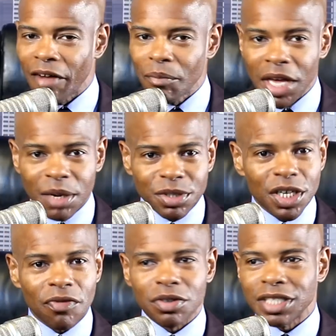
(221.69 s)
I've met him
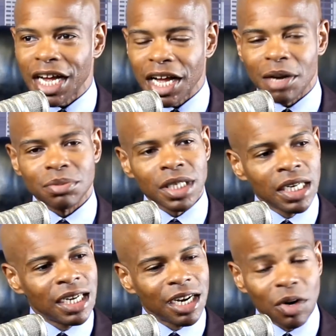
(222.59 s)
several times.
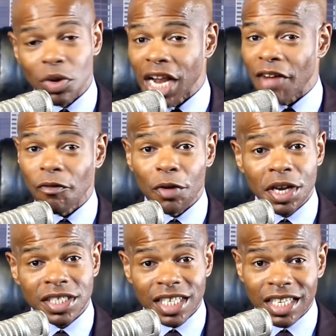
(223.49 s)
Uh, we're not
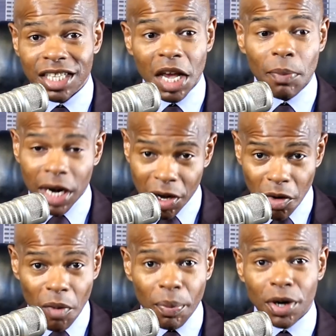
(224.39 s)
friends or anything, but I
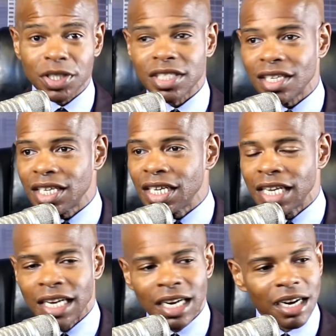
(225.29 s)
know him
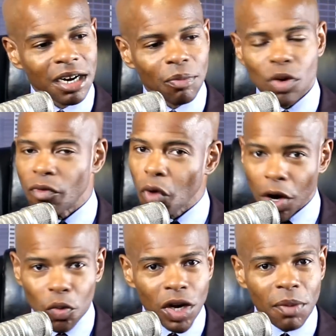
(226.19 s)
personally. Um, we
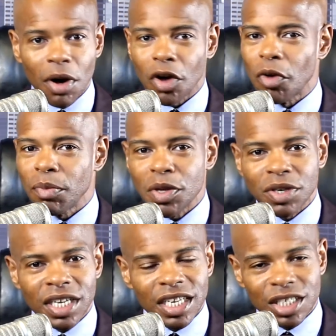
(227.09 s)
work with him on
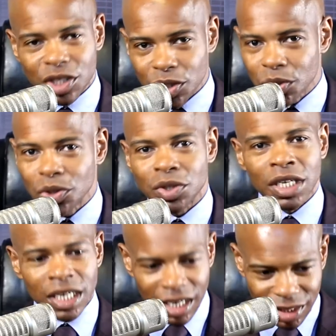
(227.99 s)
community issues,
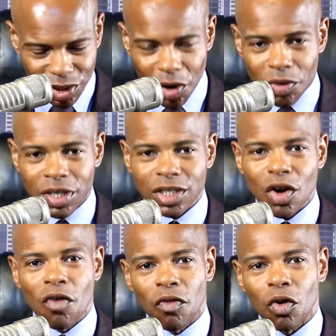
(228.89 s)
so on and
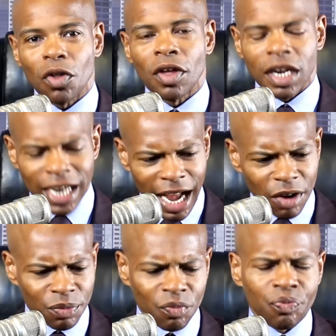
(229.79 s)
so forth.
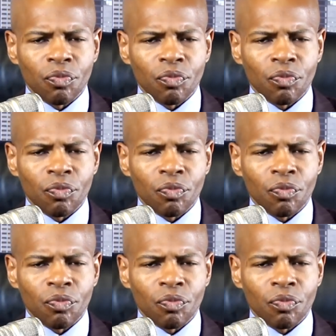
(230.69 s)
Now,